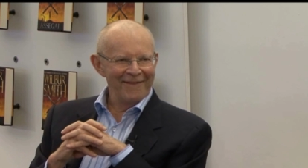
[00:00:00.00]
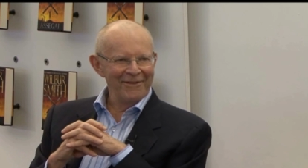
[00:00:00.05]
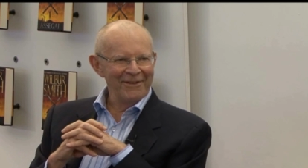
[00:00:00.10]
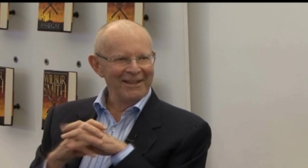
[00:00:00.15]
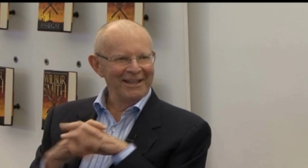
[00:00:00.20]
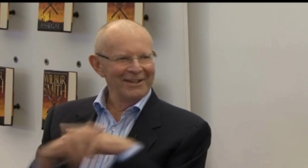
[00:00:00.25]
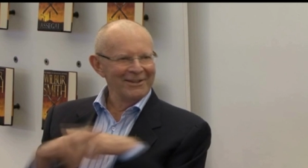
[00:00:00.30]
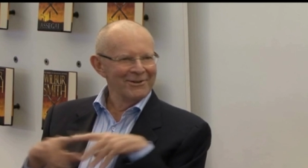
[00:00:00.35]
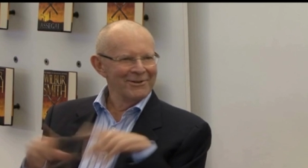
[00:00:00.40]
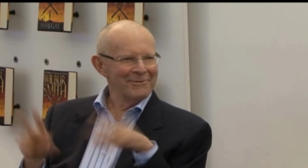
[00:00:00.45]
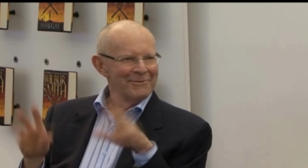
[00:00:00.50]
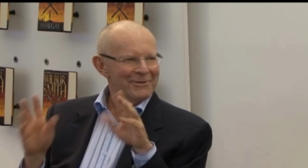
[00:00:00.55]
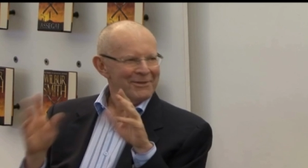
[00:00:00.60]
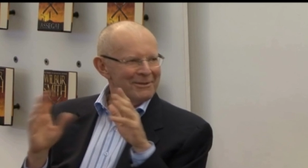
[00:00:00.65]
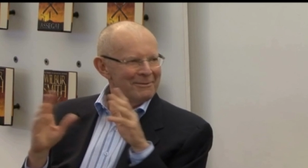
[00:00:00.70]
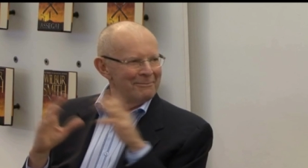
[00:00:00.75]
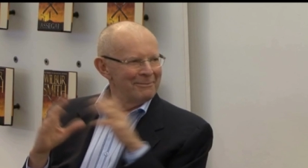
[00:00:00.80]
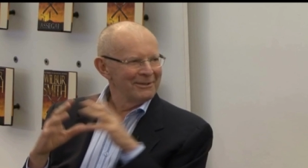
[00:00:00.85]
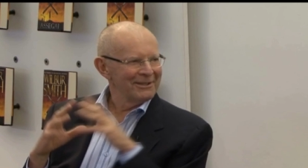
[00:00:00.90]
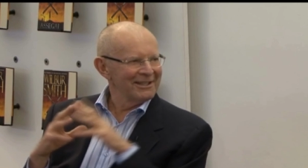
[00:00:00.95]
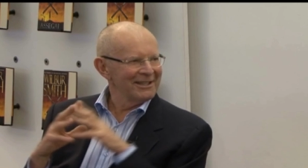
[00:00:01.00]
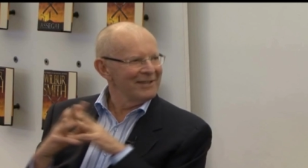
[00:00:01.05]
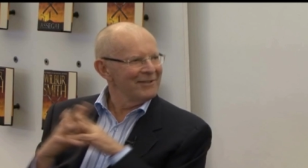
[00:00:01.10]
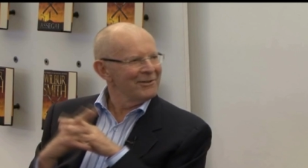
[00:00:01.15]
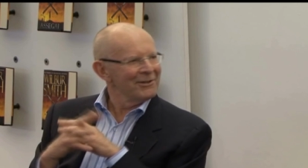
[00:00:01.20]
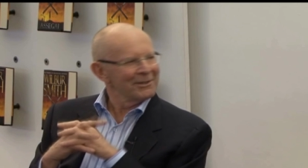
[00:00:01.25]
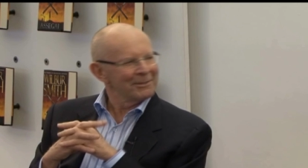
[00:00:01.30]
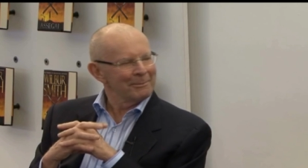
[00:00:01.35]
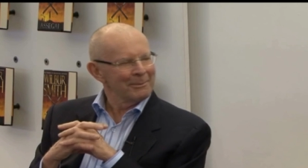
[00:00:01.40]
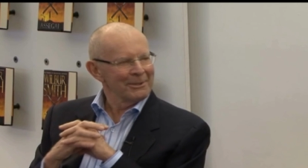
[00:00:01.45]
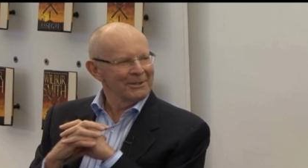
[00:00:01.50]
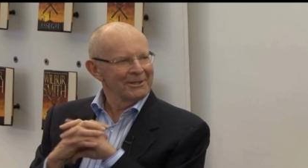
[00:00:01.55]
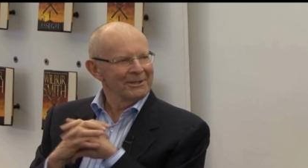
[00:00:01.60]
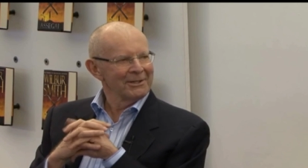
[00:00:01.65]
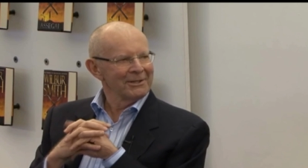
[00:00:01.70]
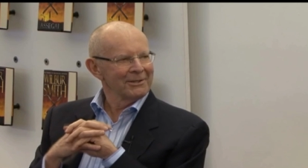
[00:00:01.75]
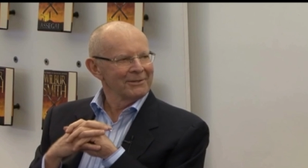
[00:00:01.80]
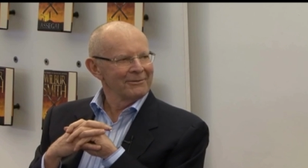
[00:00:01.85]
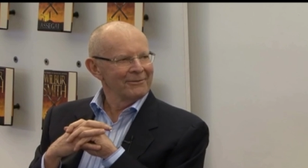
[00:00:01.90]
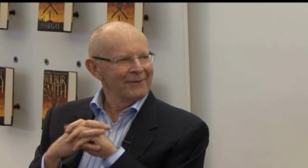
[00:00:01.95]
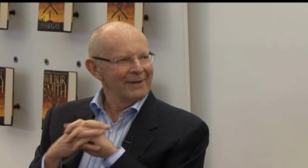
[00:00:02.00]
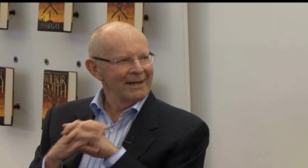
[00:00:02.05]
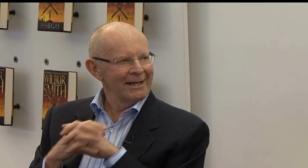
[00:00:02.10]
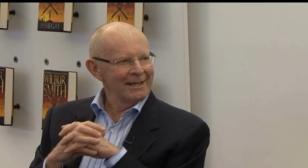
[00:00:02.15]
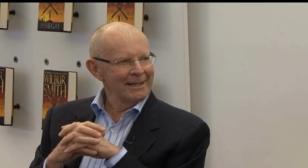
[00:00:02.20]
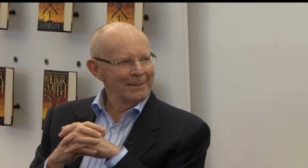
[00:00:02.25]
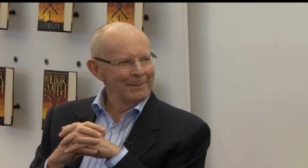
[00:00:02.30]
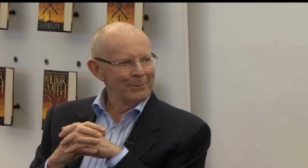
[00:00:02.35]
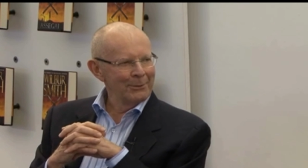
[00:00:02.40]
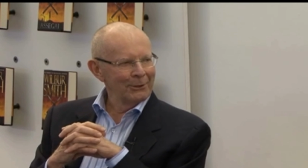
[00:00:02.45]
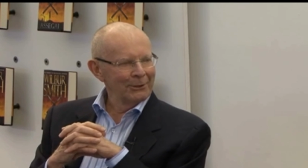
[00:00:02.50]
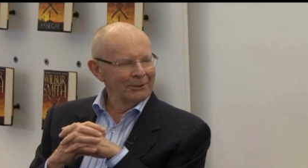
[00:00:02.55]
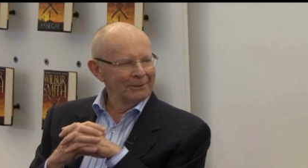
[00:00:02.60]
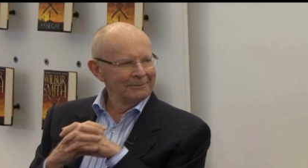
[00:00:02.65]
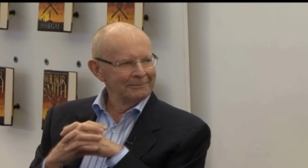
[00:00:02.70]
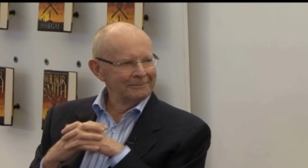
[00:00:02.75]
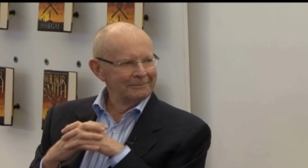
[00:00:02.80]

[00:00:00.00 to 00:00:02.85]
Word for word: and then get on with the serious business of writing the book.